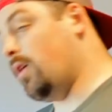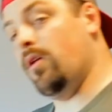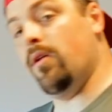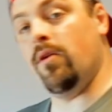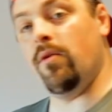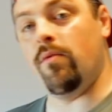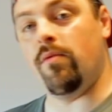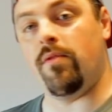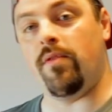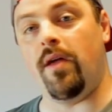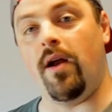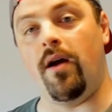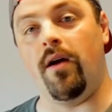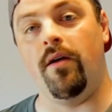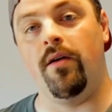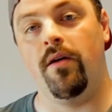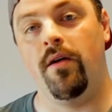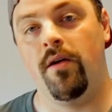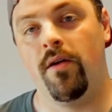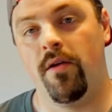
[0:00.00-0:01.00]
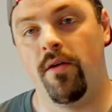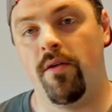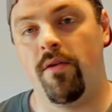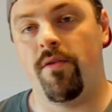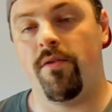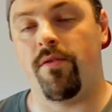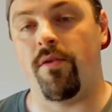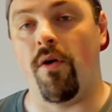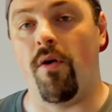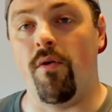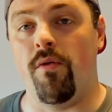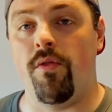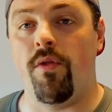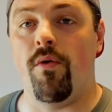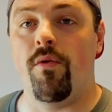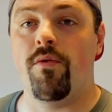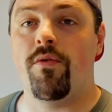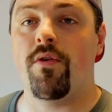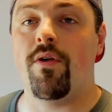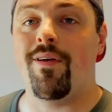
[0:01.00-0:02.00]
you use there. So
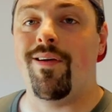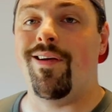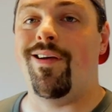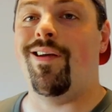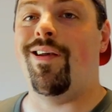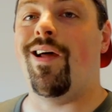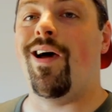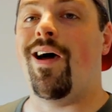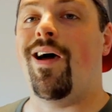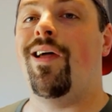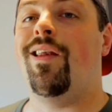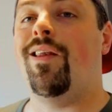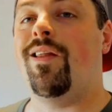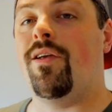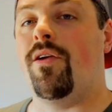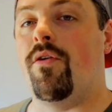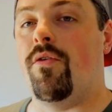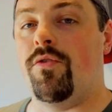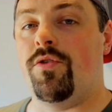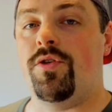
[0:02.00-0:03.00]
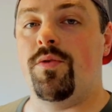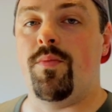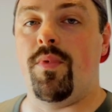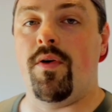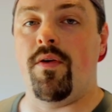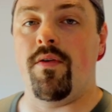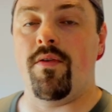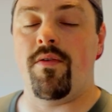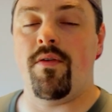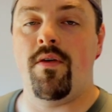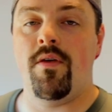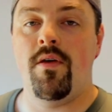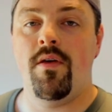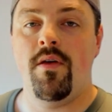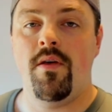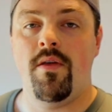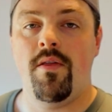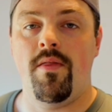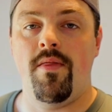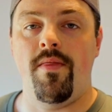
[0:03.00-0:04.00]
those are non-negotiables
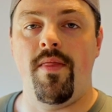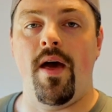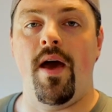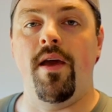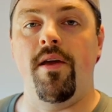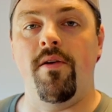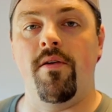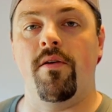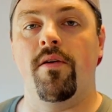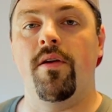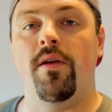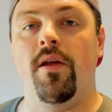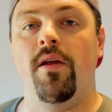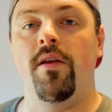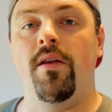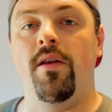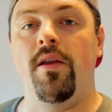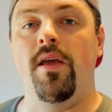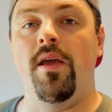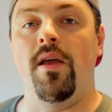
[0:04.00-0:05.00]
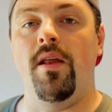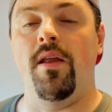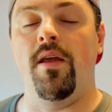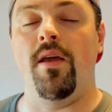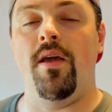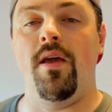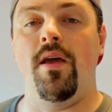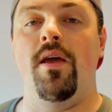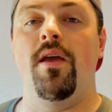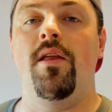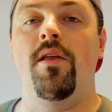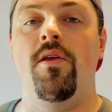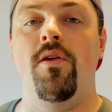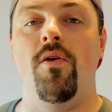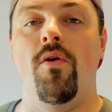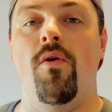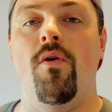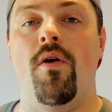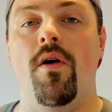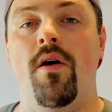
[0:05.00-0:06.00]
that you're gonna need in
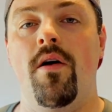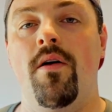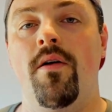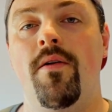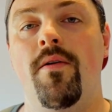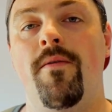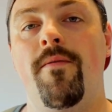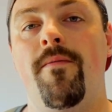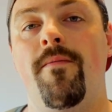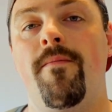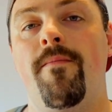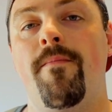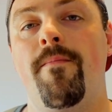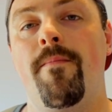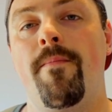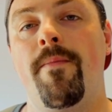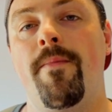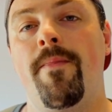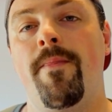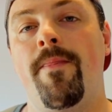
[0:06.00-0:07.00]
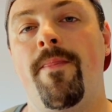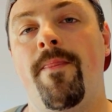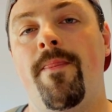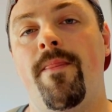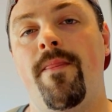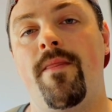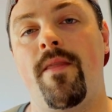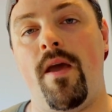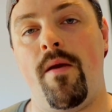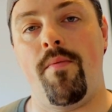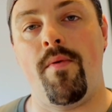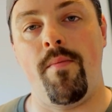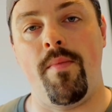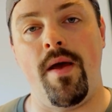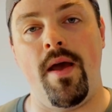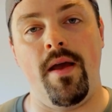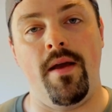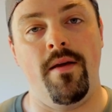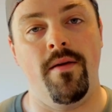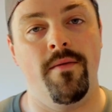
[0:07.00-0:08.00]
your diaper
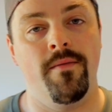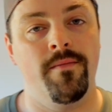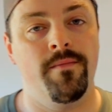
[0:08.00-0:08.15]
bag.